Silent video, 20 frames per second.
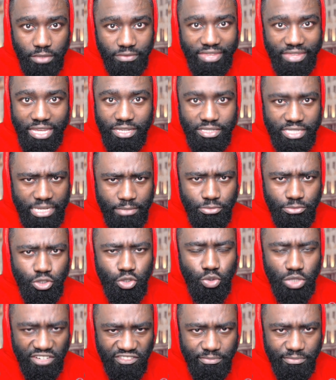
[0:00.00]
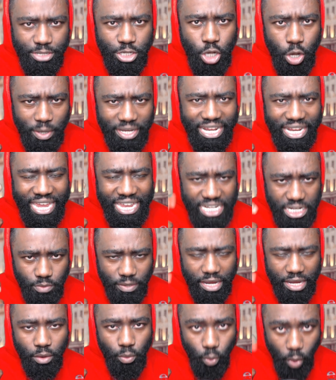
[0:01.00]
that seems to never be going
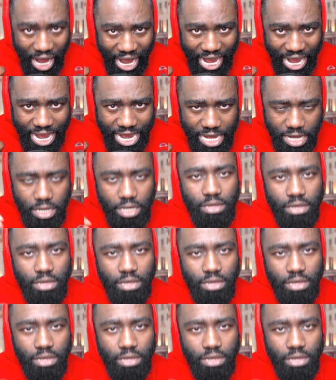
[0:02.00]
anywhere. Why?